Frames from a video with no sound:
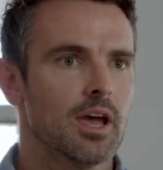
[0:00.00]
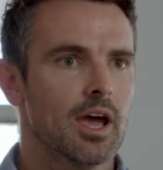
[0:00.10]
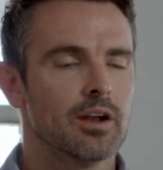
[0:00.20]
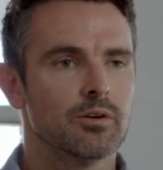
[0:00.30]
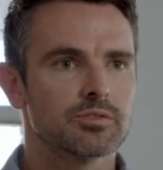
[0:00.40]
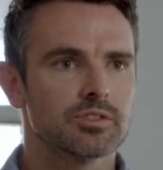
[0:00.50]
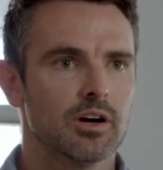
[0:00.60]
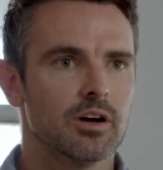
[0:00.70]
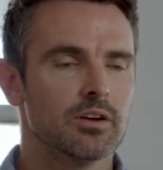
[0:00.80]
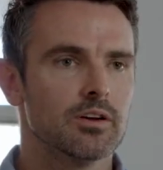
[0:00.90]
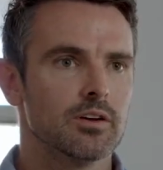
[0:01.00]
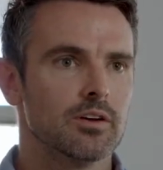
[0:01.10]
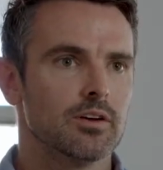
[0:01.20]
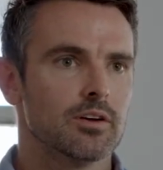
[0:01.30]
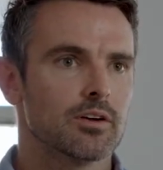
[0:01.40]
and also
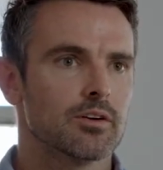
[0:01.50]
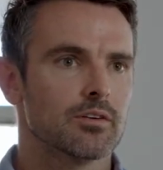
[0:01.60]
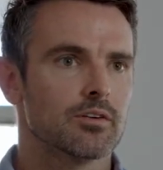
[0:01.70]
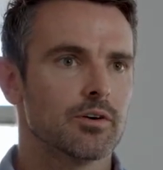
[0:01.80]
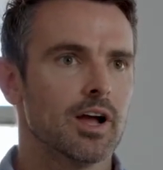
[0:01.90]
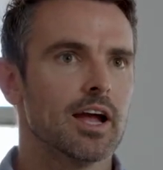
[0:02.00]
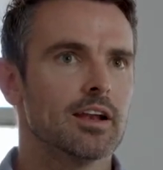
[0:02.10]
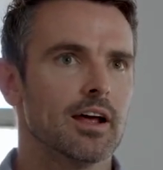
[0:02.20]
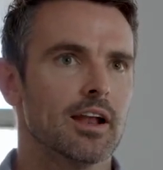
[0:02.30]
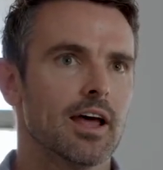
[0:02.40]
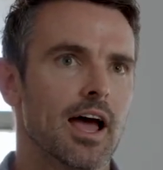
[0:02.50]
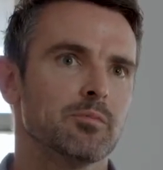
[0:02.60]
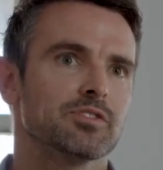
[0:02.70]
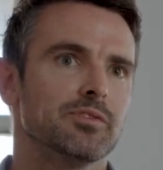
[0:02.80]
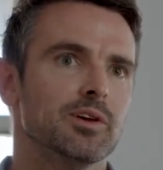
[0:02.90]
create an
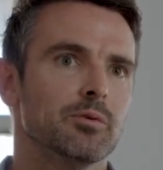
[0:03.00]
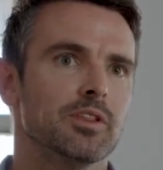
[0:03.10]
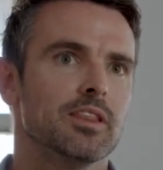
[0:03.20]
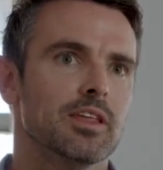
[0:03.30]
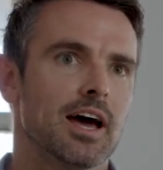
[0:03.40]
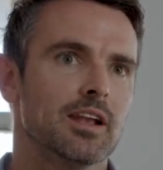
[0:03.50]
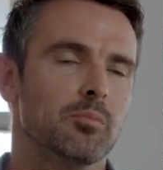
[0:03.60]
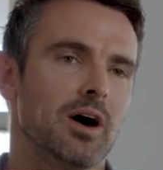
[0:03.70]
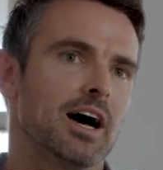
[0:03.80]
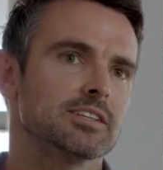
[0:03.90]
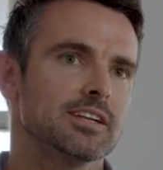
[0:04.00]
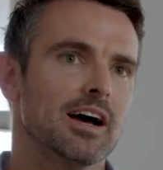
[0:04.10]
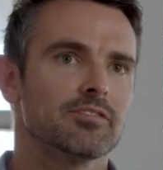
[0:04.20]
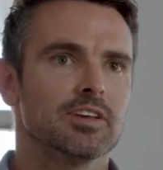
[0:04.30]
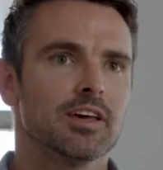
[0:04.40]
atmosphere within the underpass, and
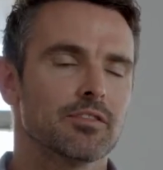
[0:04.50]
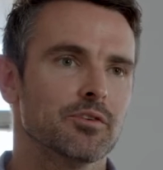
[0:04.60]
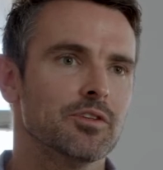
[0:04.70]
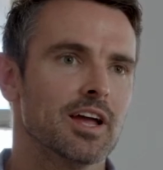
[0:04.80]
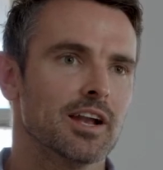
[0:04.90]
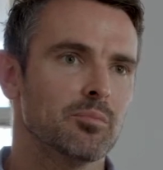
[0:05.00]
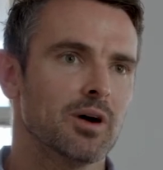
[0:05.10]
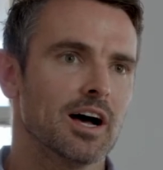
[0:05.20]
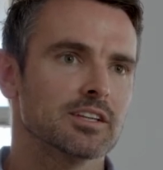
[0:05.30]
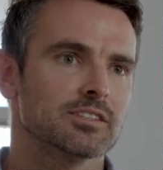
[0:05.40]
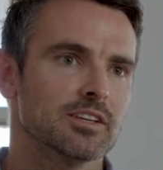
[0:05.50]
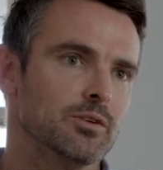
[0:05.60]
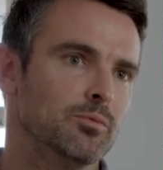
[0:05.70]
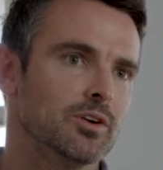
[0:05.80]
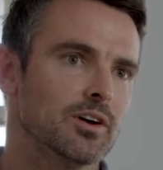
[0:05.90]
after you get through the underpass, that
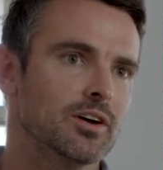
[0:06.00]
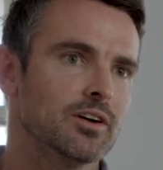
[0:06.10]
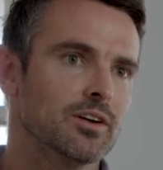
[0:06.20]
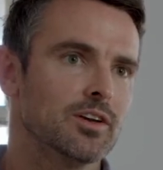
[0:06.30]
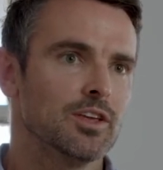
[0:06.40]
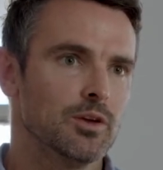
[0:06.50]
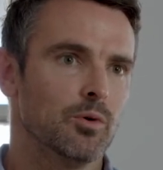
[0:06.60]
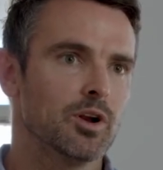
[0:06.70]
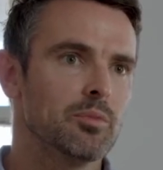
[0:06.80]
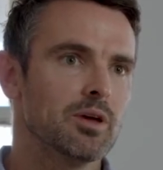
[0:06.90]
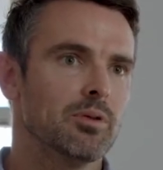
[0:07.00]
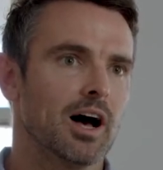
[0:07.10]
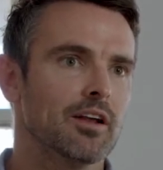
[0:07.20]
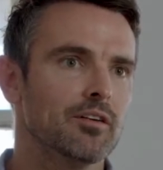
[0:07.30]
you want to be a part